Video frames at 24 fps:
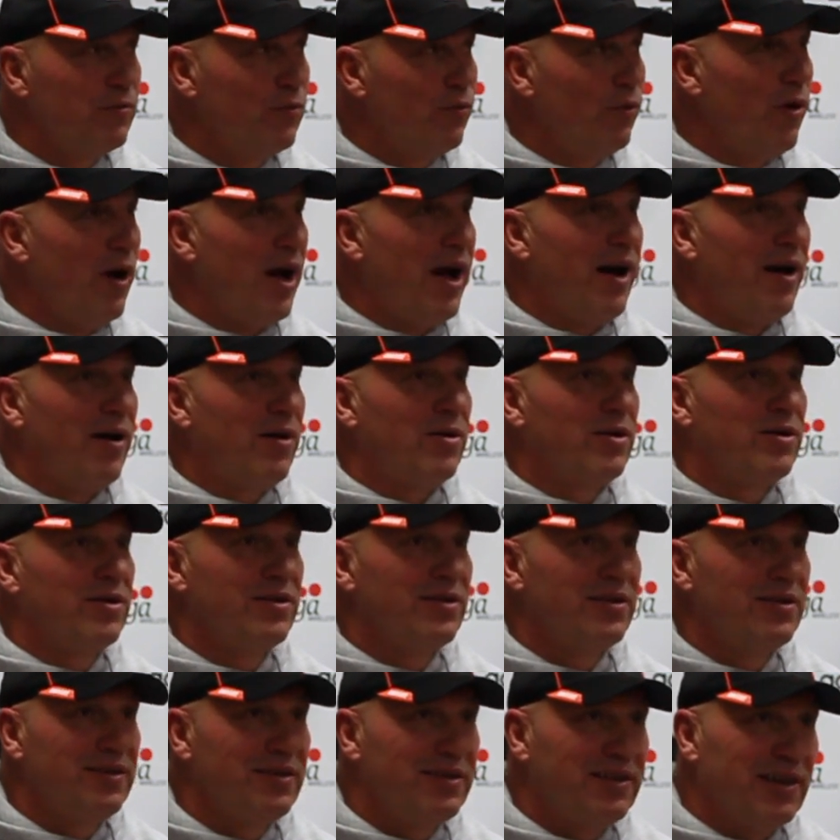well,
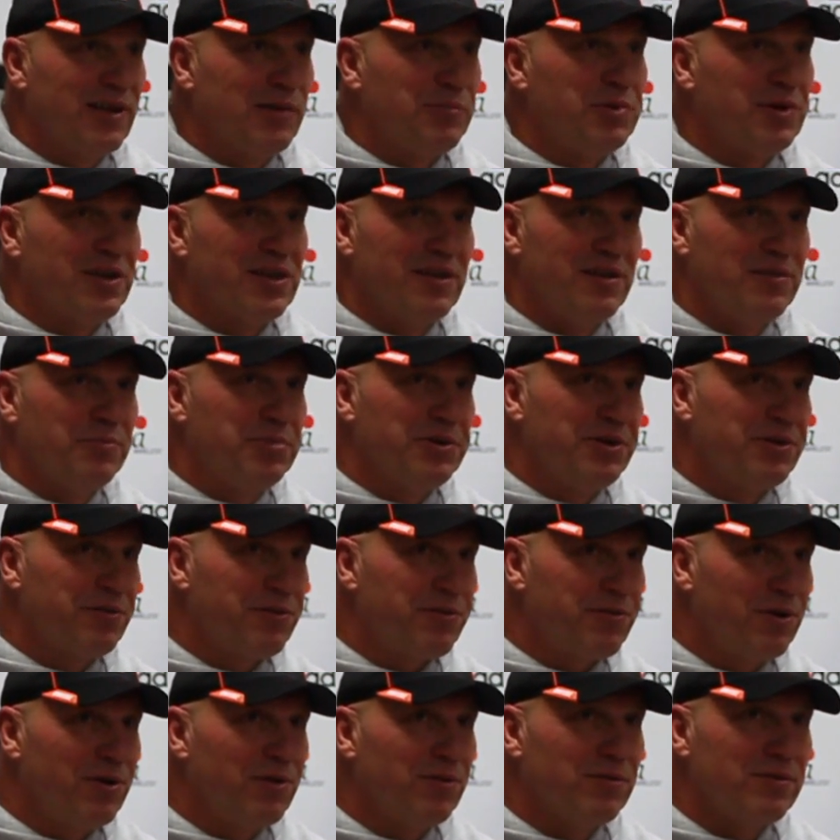that'll put a limp in your
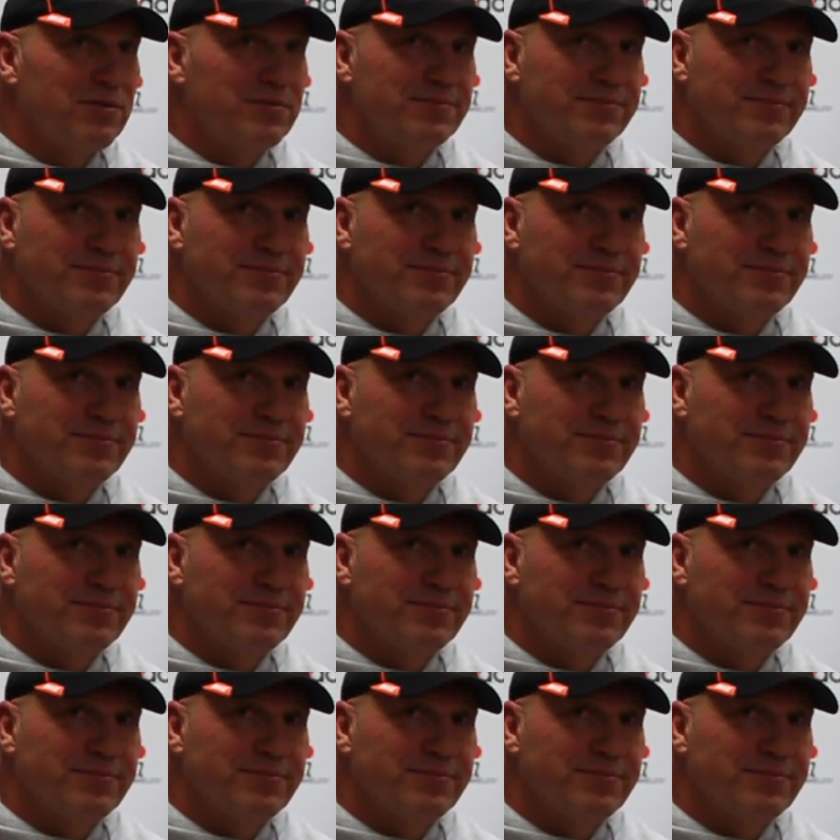throat.